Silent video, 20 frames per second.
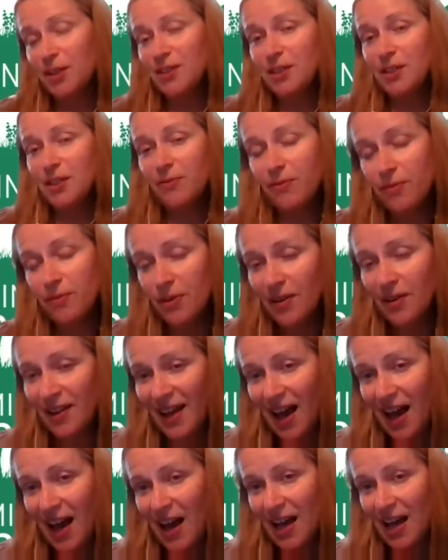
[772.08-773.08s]
it
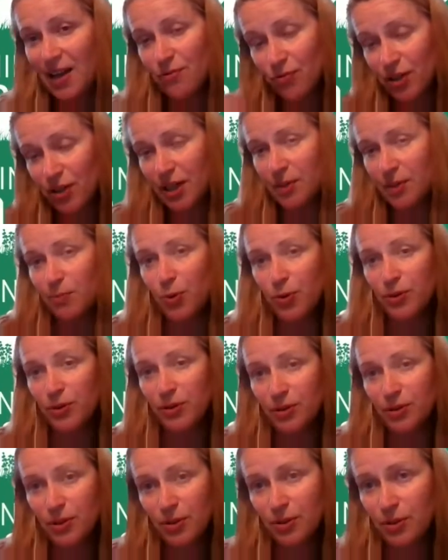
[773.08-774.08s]
really
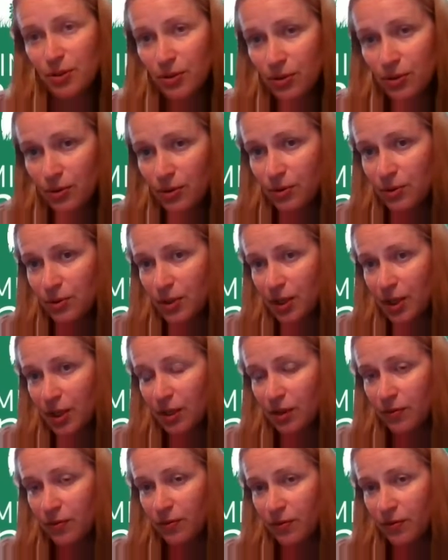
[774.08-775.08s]
important to kind
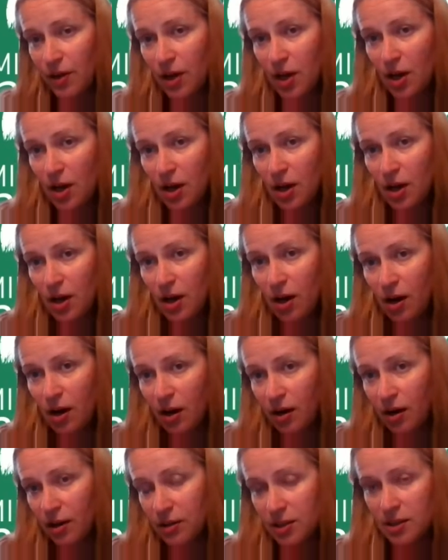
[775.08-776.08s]
of
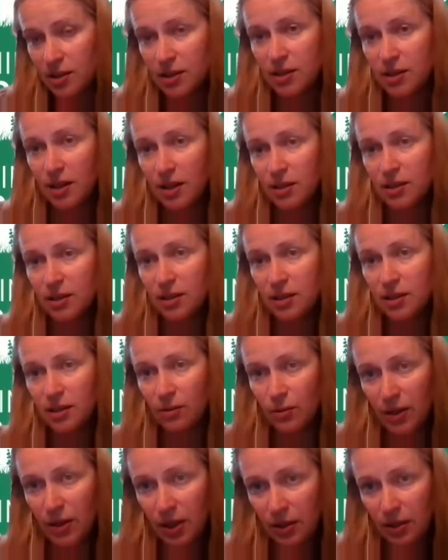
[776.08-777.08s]
our society
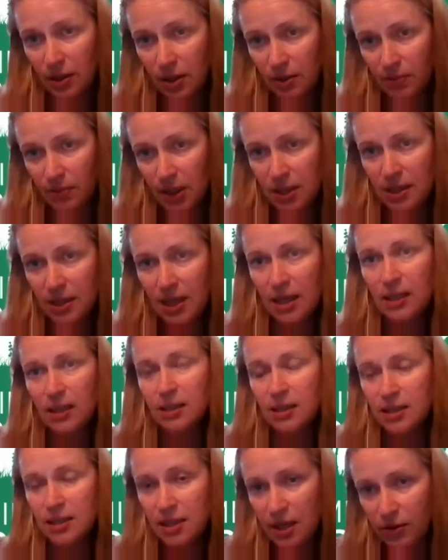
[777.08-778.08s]
that we maintain
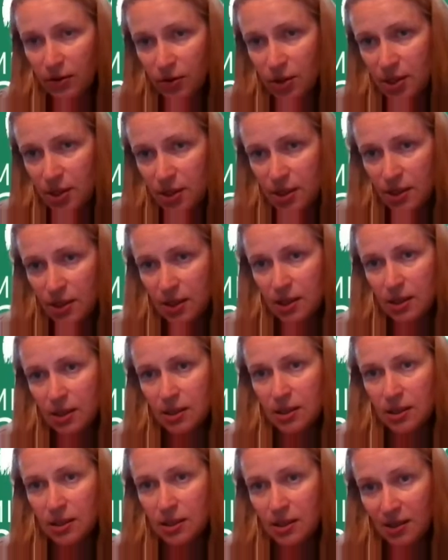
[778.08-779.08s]
these heritage
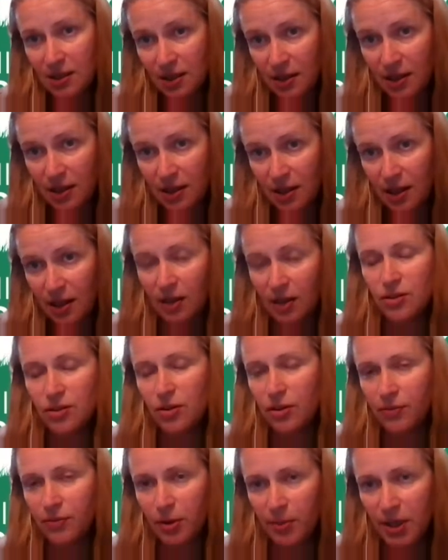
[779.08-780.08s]
seeds?
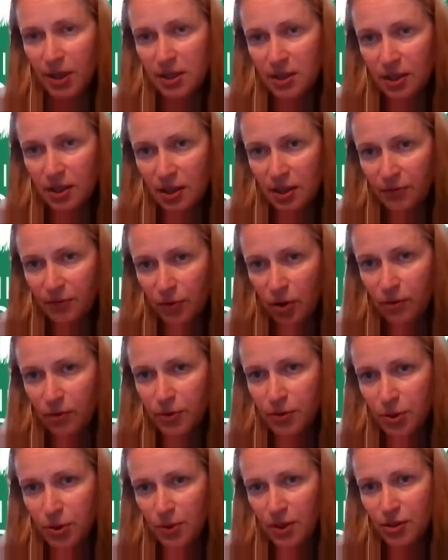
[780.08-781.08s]
Sorry if I'm asking an
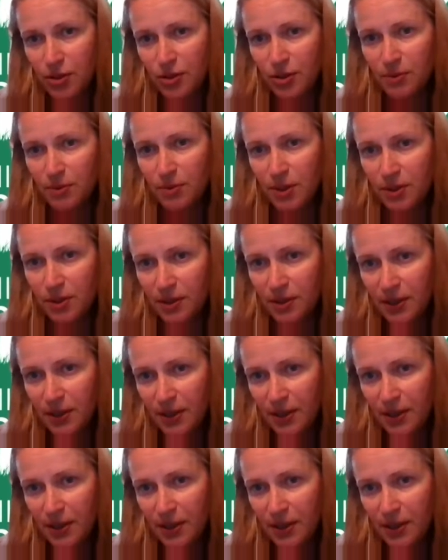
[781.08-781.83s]
obvious question, but